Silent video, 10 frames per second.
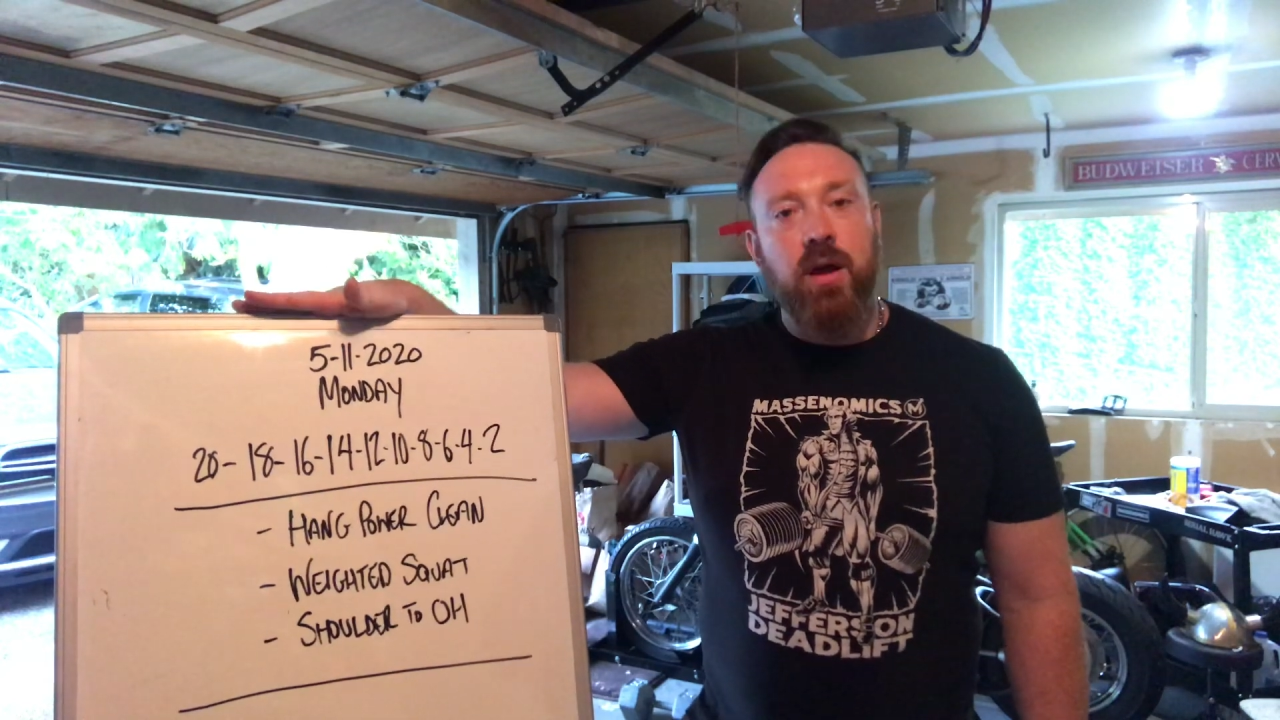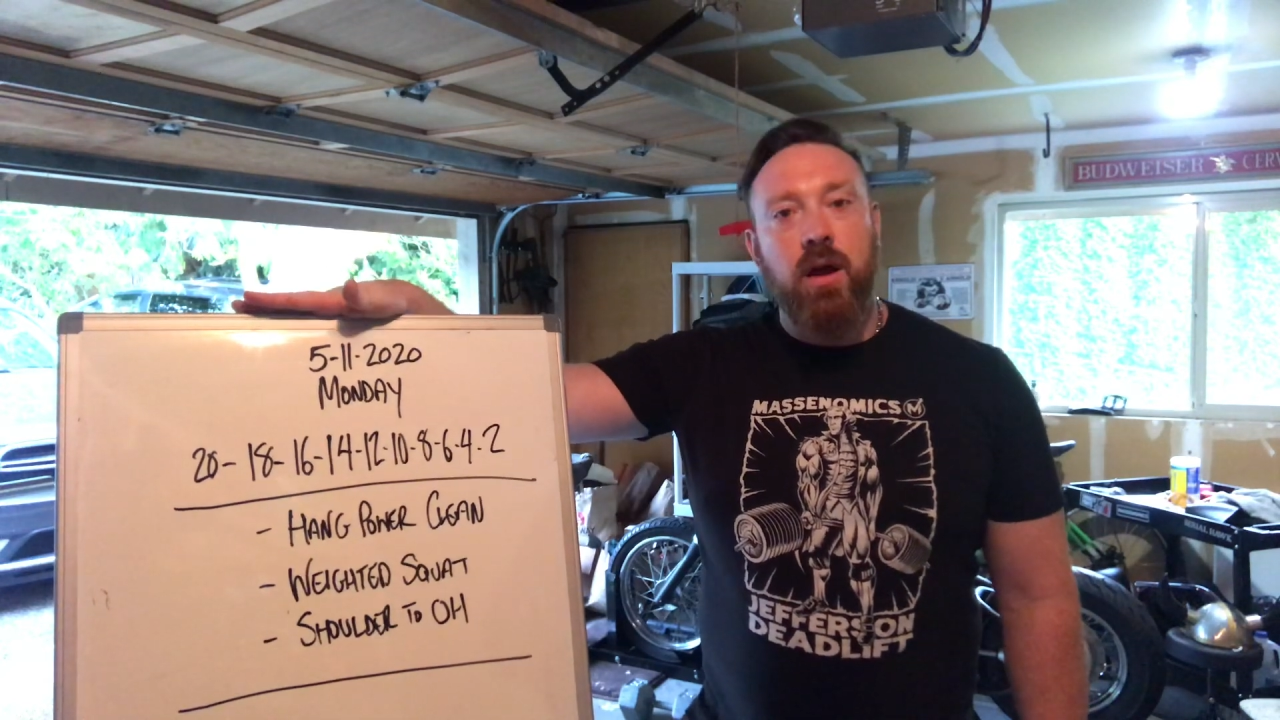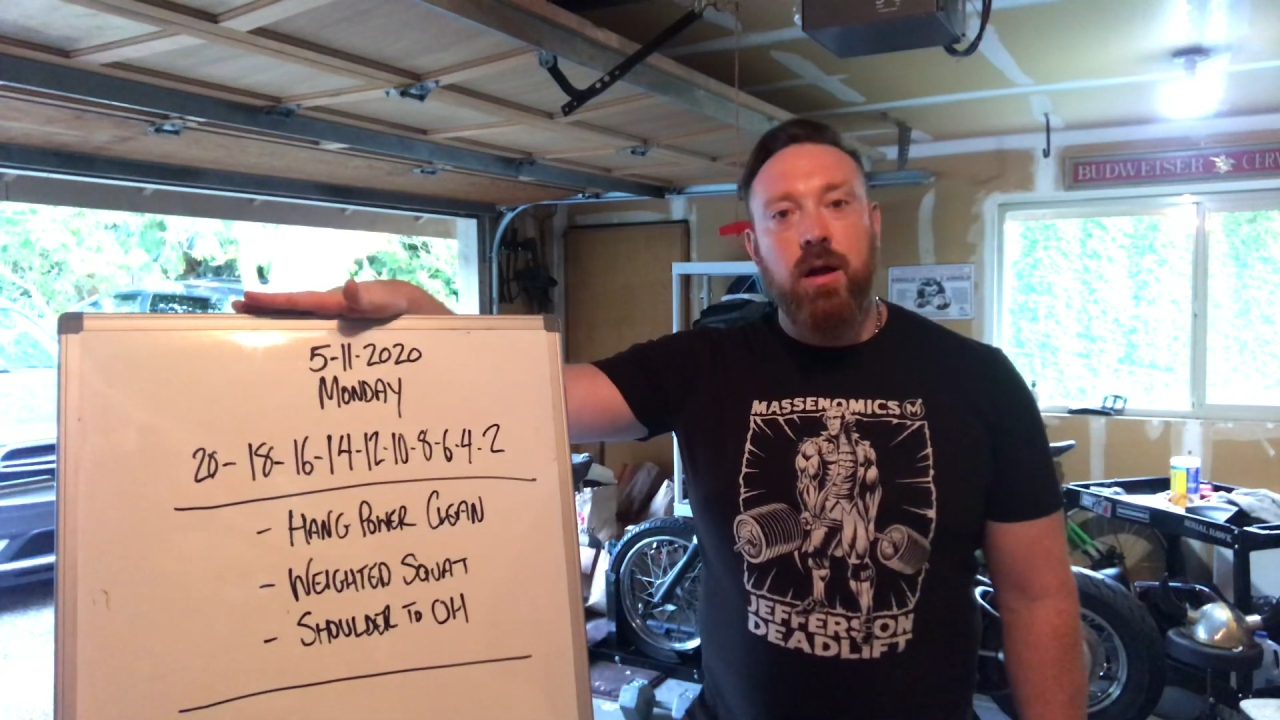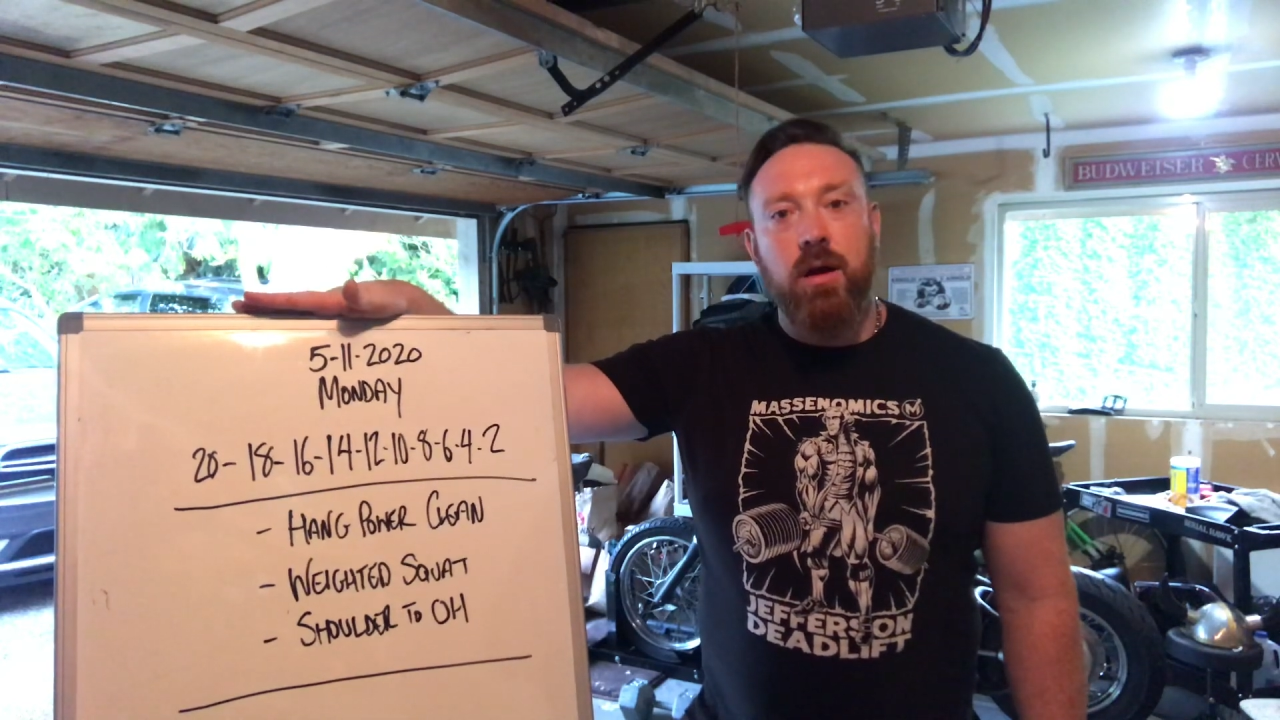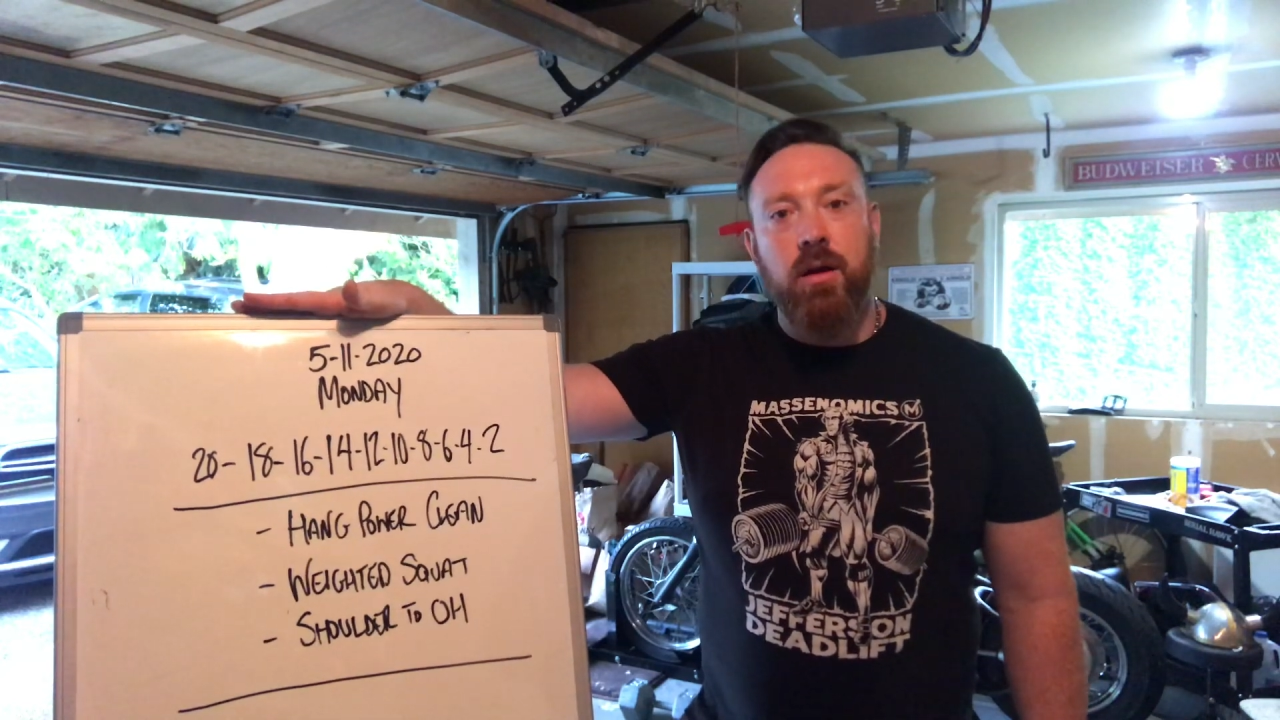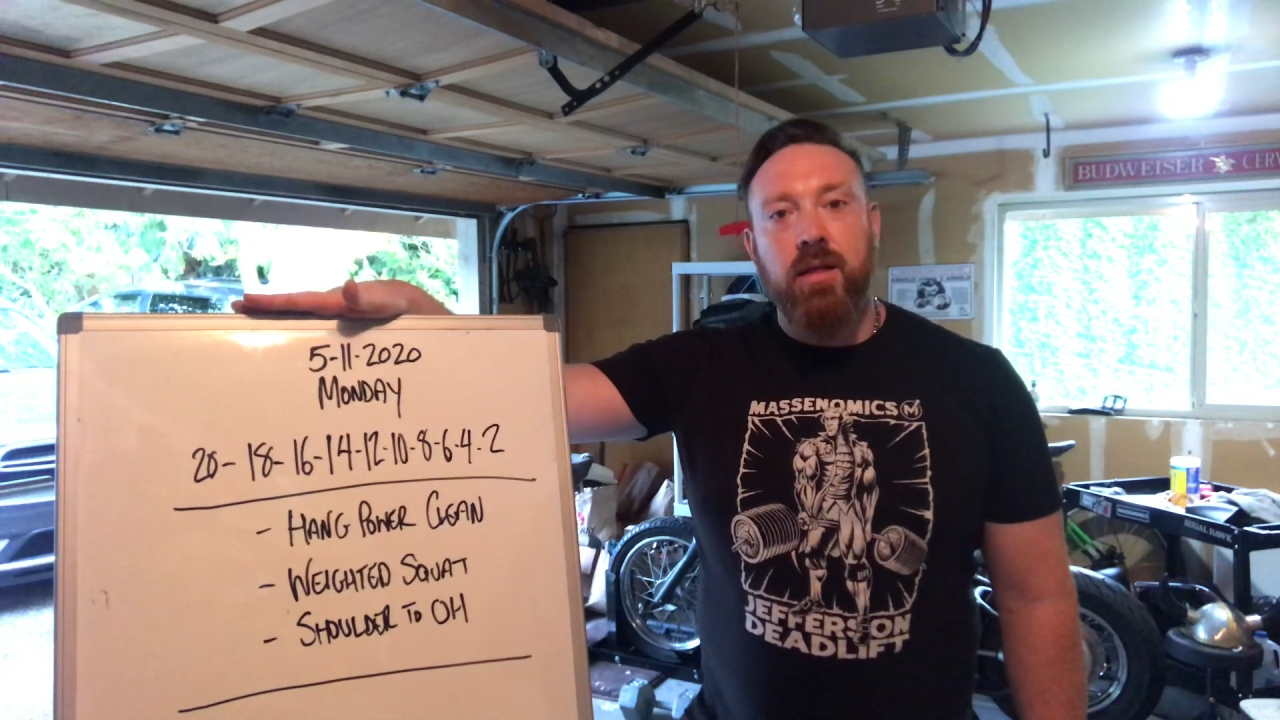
here